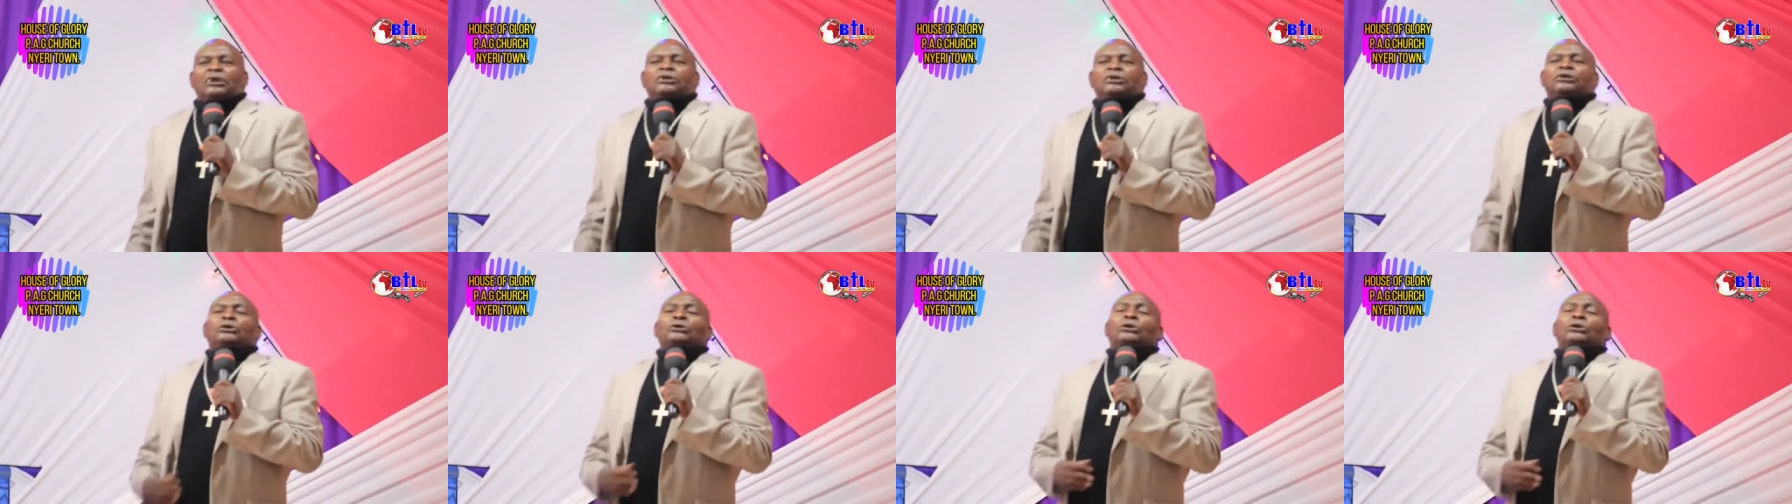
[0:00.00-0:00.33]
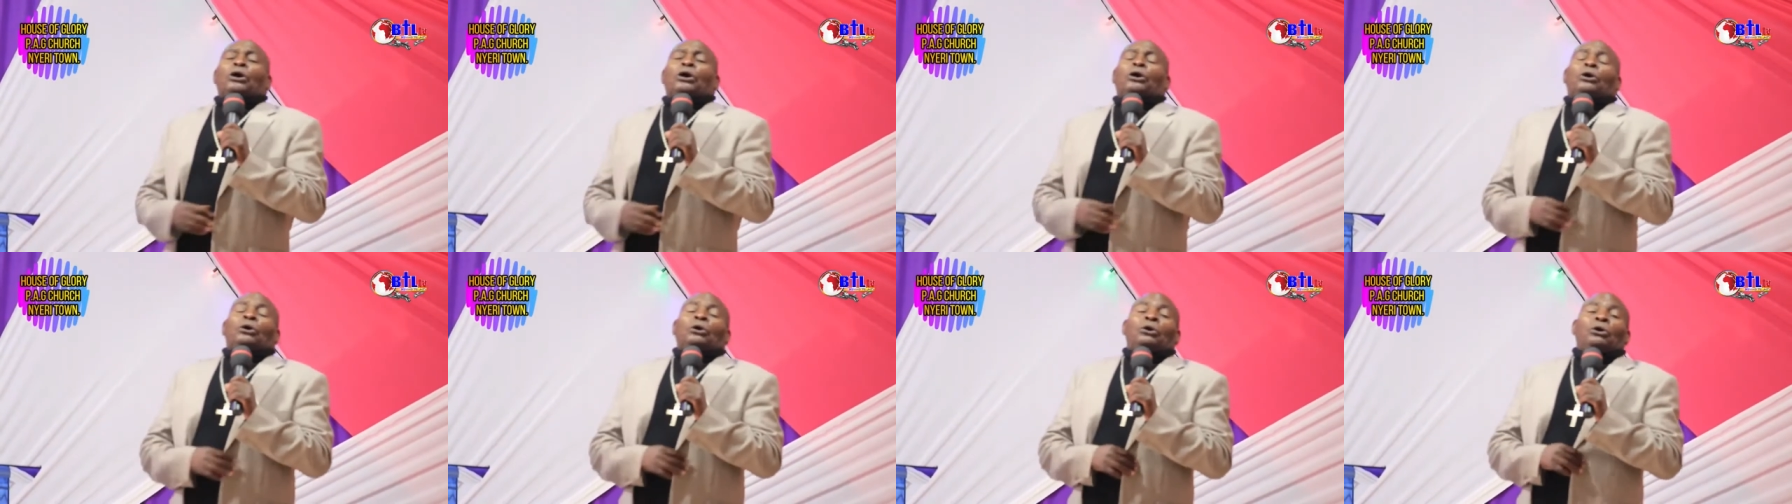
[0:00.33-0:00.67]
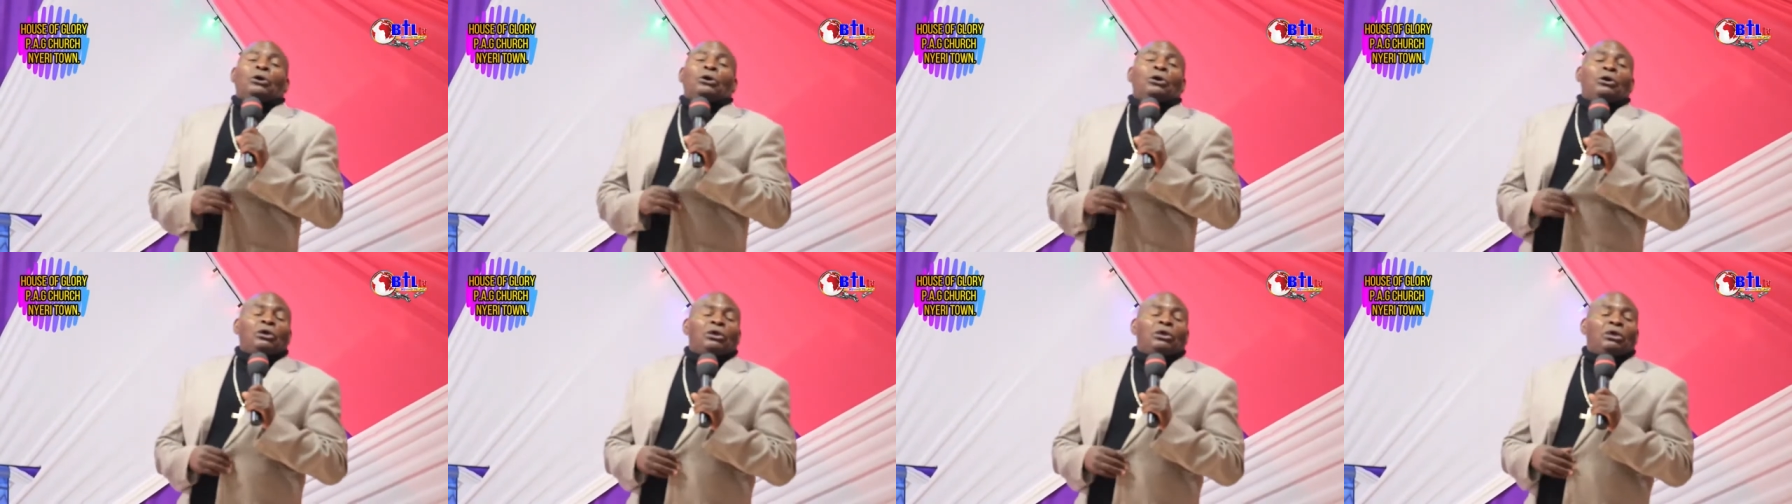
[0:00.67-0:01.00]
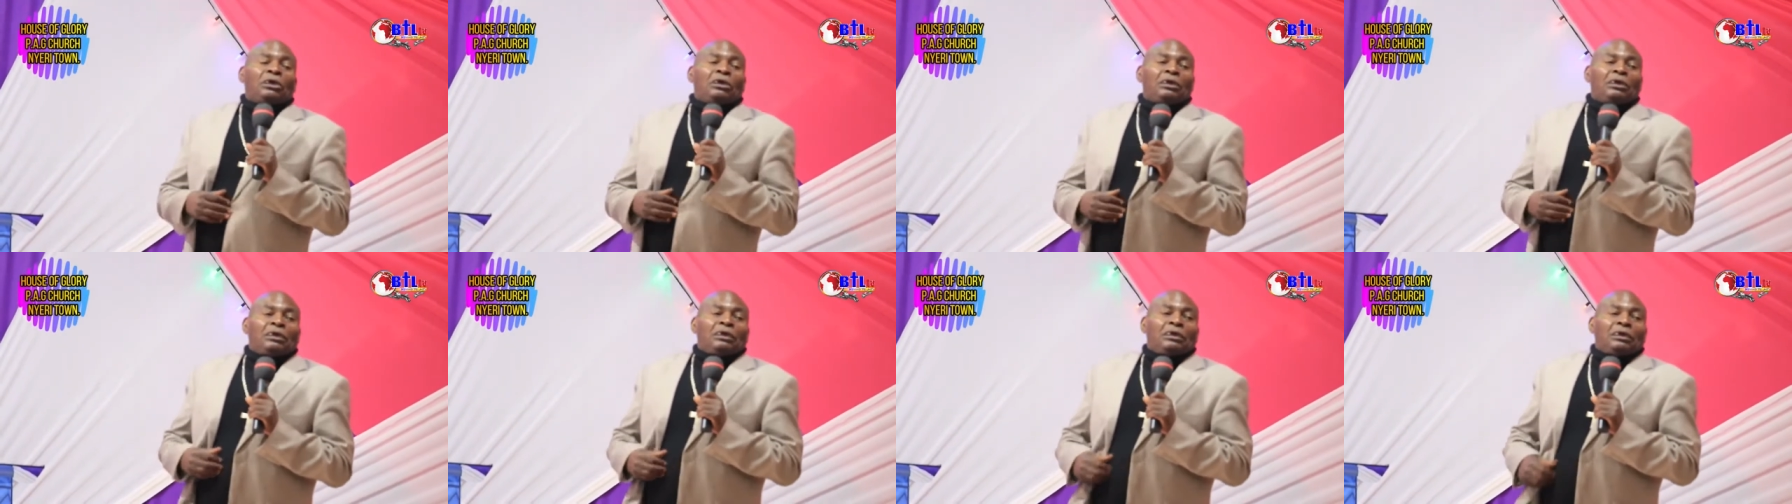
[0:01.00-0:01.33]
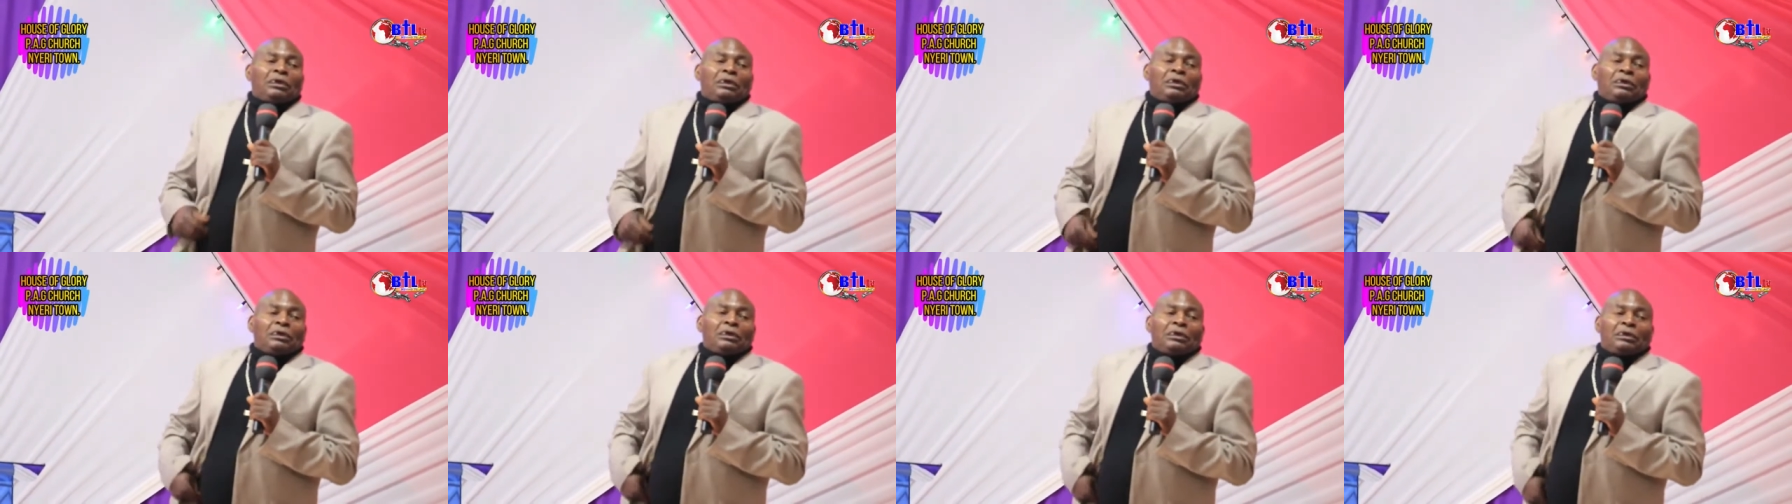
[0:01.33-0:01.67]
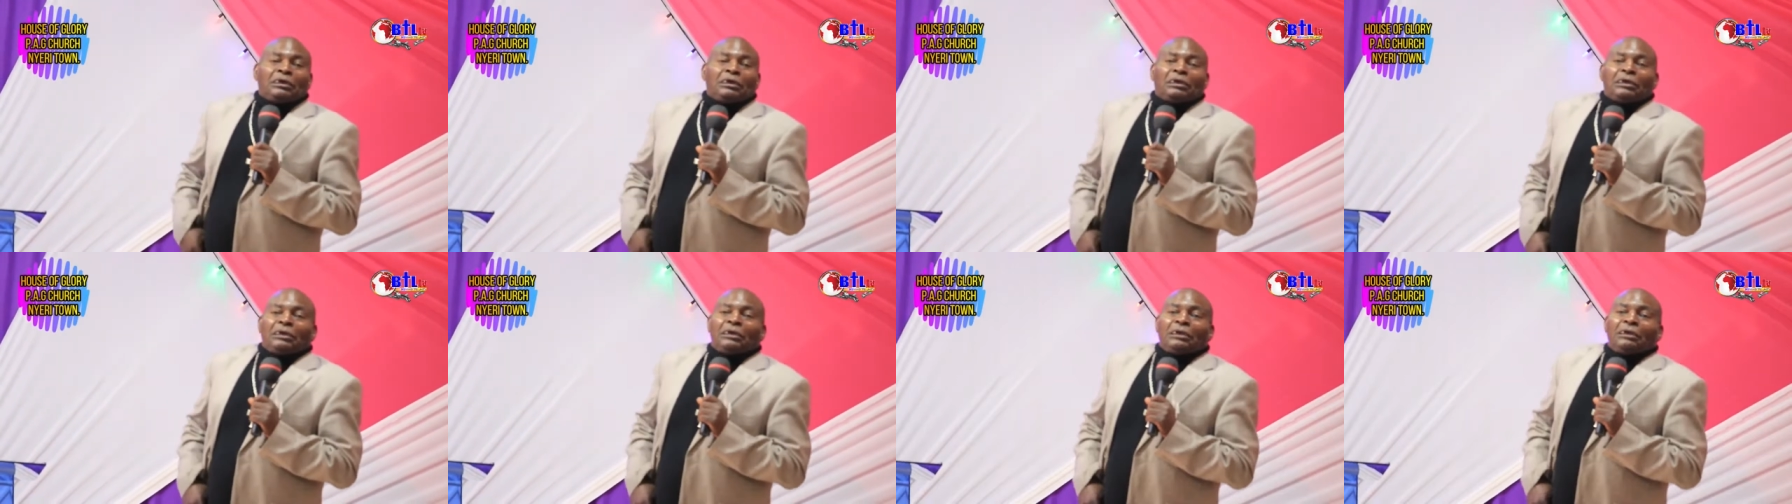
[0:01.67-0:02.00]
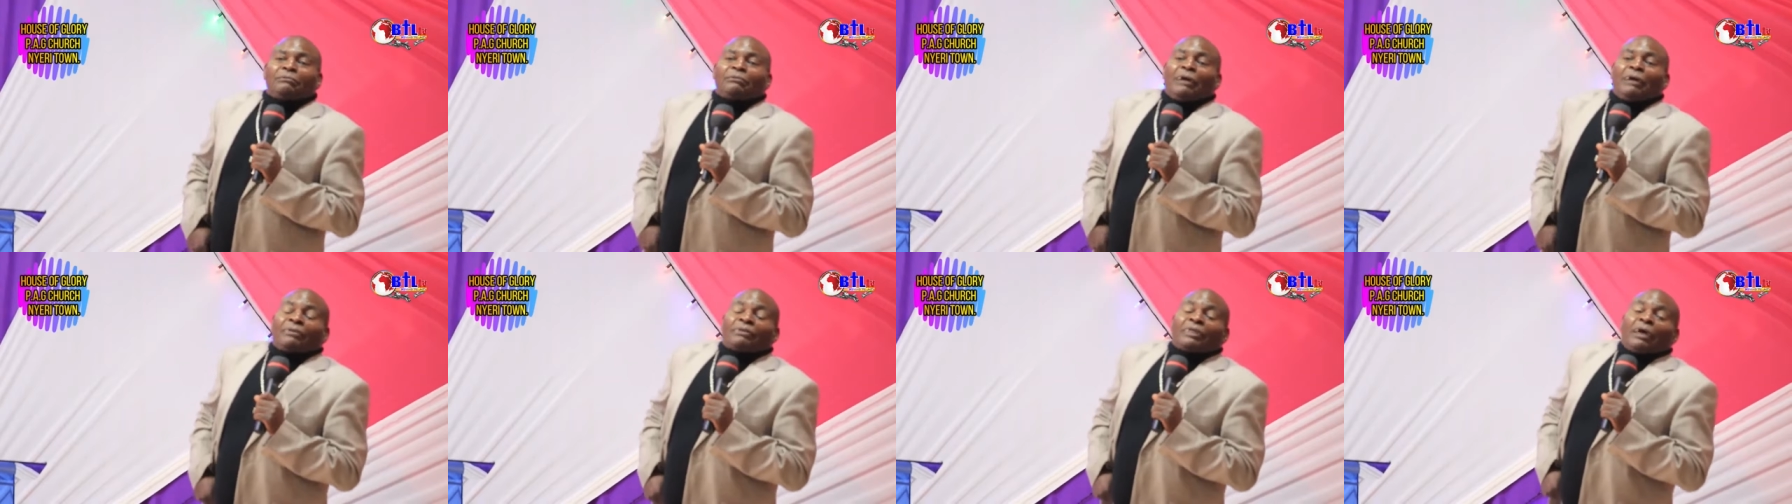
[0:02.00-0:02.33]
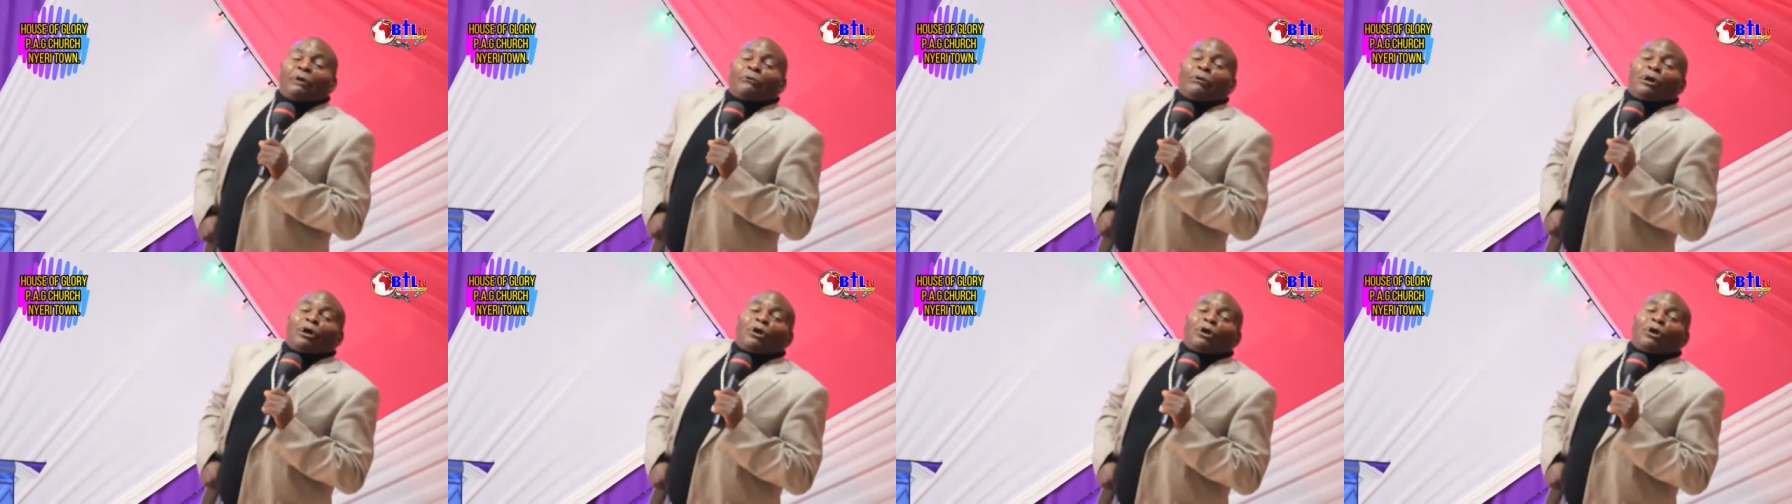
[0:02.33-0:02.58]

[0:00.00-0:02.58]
did you know? Even the